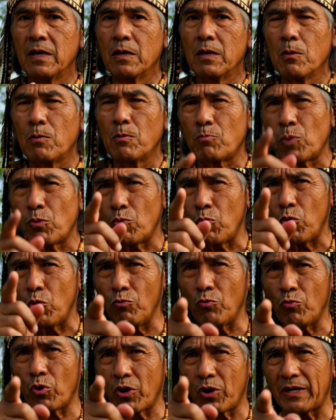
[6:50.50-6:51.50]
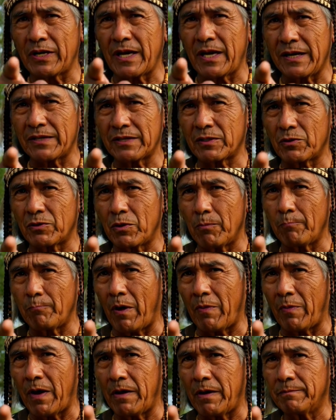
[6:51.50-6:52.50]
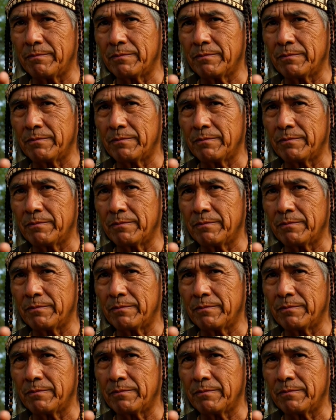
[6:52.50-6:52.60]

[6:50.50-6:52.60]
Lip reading: This proves our calendar is the problem.